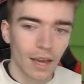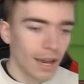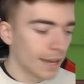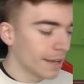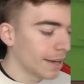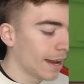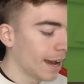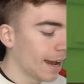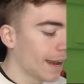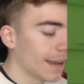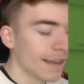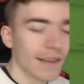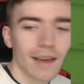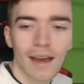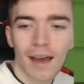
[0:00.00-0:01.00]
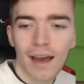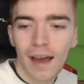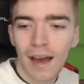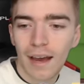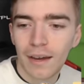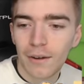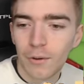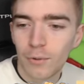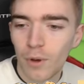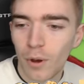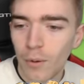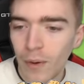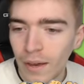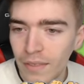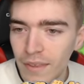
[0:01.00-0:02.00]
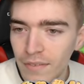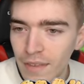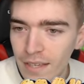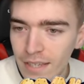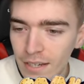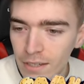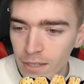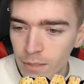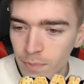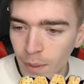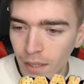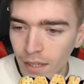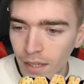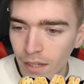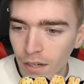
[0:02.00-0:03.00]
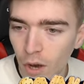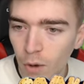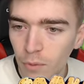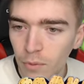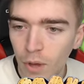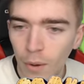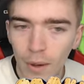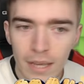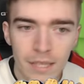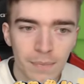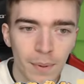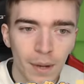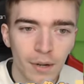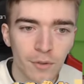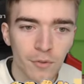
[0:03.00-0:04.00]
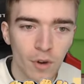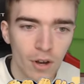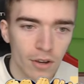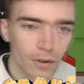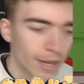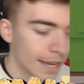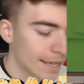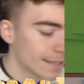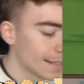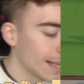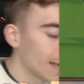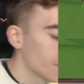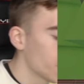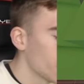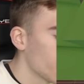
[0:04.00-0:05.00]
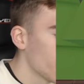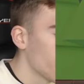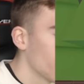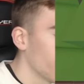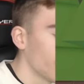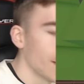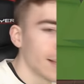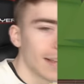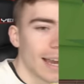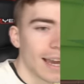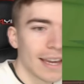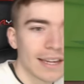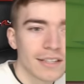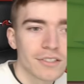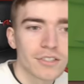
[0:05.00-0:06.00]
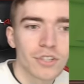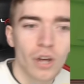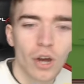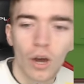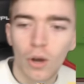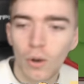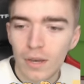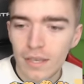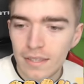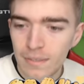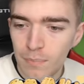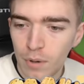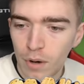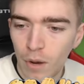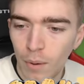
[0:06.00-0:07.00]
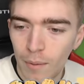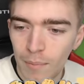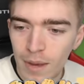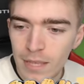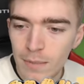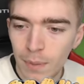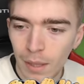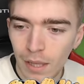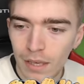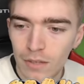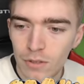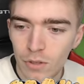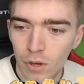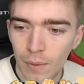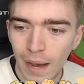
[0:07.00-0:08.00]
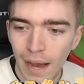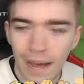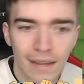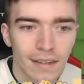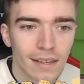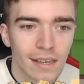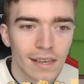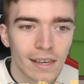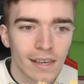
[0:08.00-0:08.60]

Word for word: I I I don't know how, if that's how you spell it. Oh no, I spelled it wrong. Okay, slash P H O. Bro, my spelling's so bad.